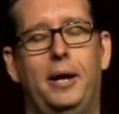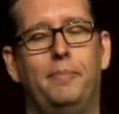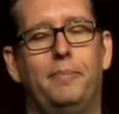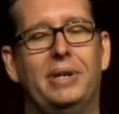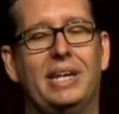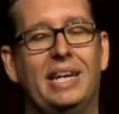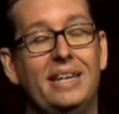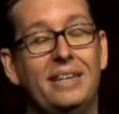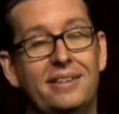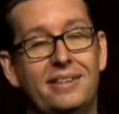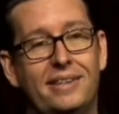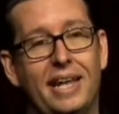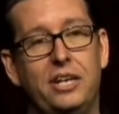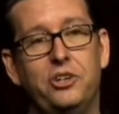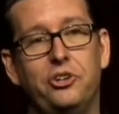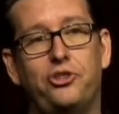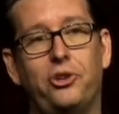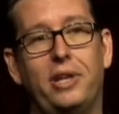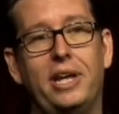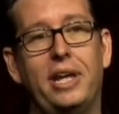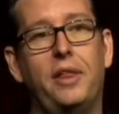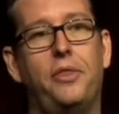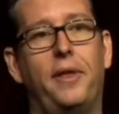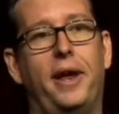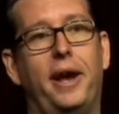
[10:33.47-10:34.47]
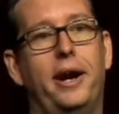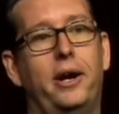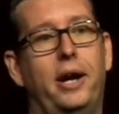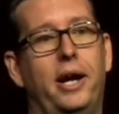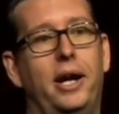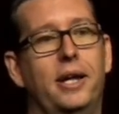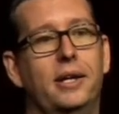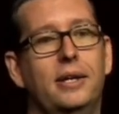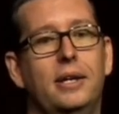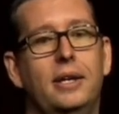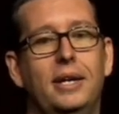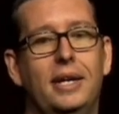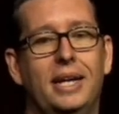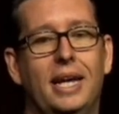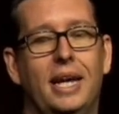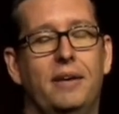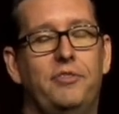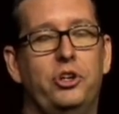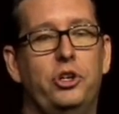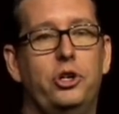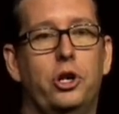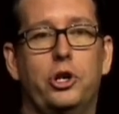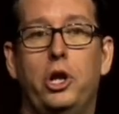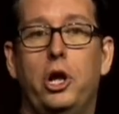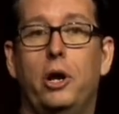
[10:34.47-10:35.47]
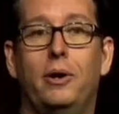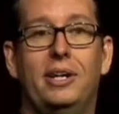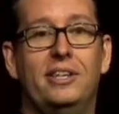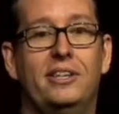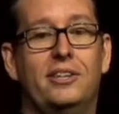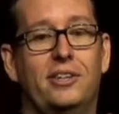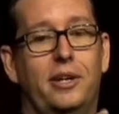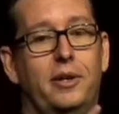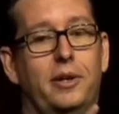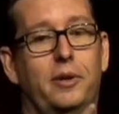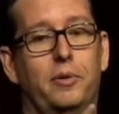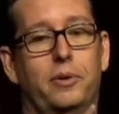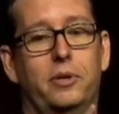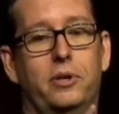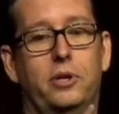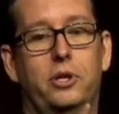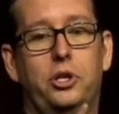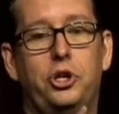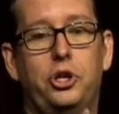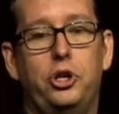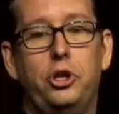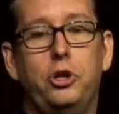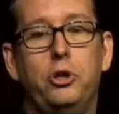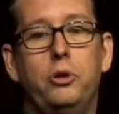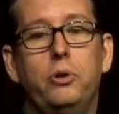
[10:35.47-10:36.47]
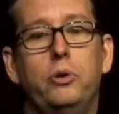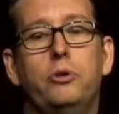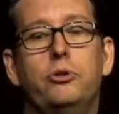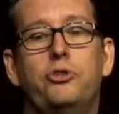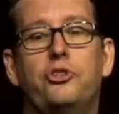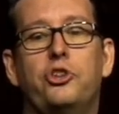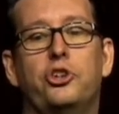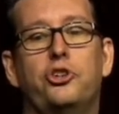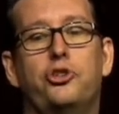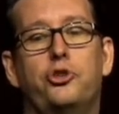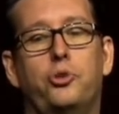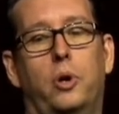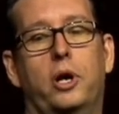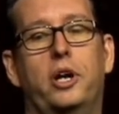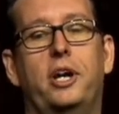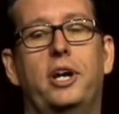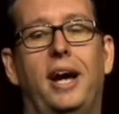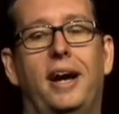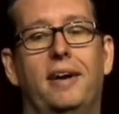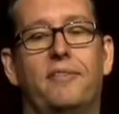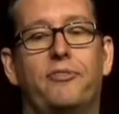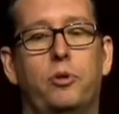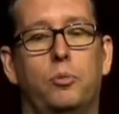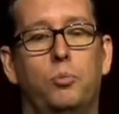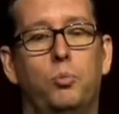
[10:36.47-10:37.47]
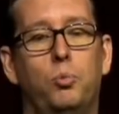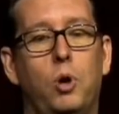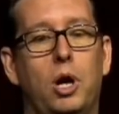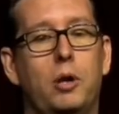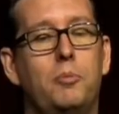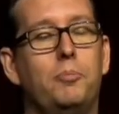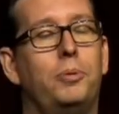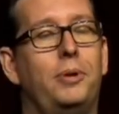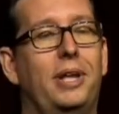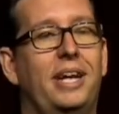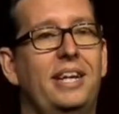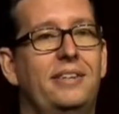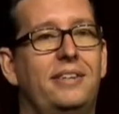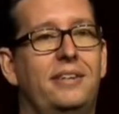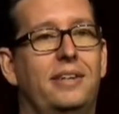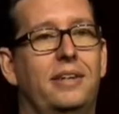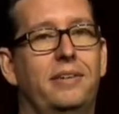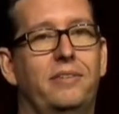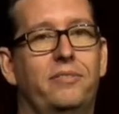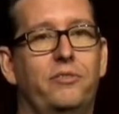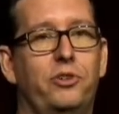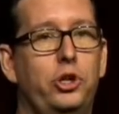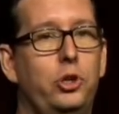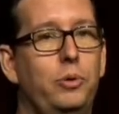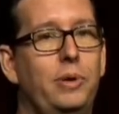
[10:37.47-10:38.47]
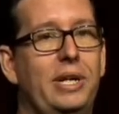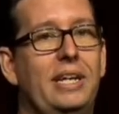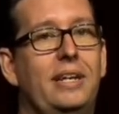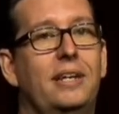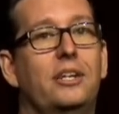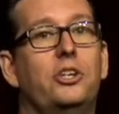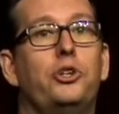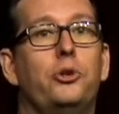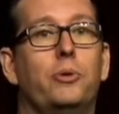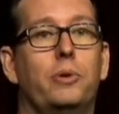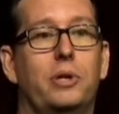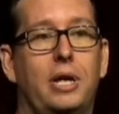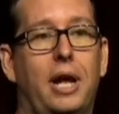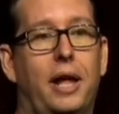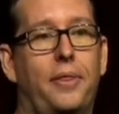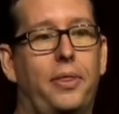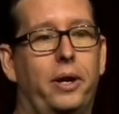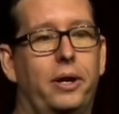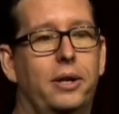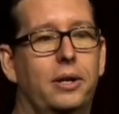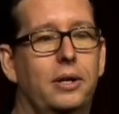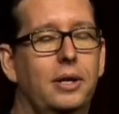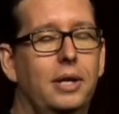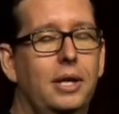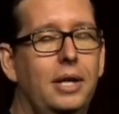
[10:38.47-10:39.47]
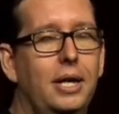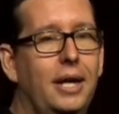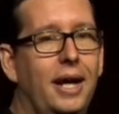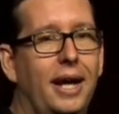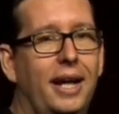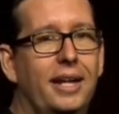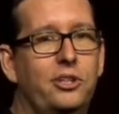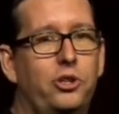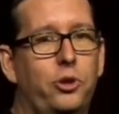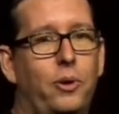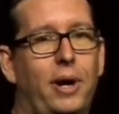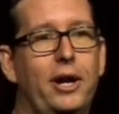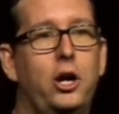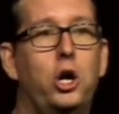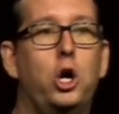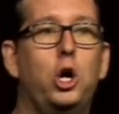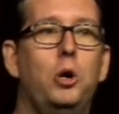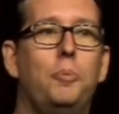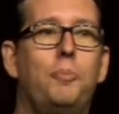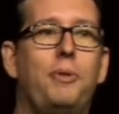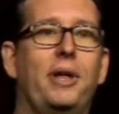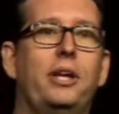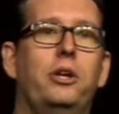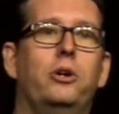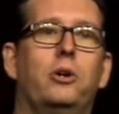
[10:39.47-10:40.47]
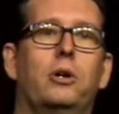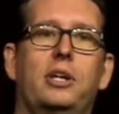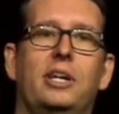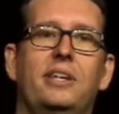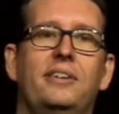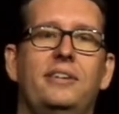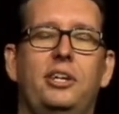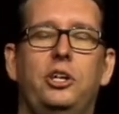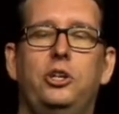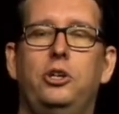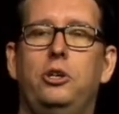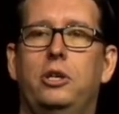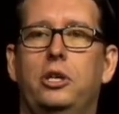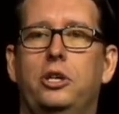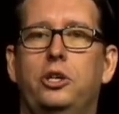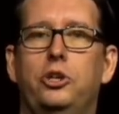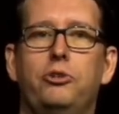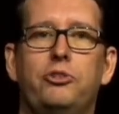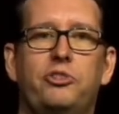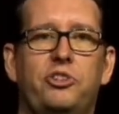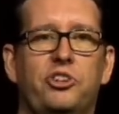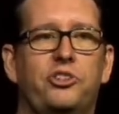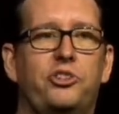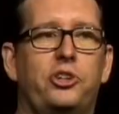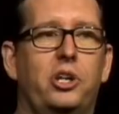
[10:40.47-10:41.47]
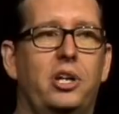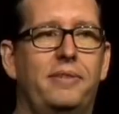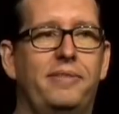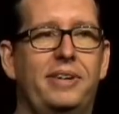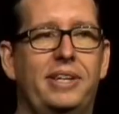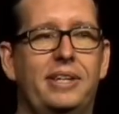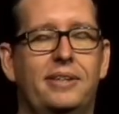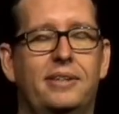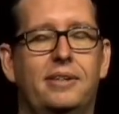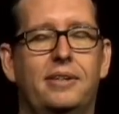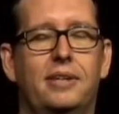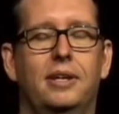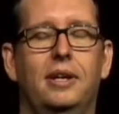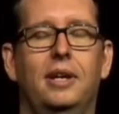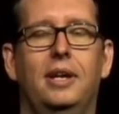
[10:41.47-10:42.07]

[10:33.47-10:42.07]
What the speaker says: Essentially, Thera, if you don't know, is a huge shortcut from one place of New Eden to another. And so I hope that you'll continue to use the service,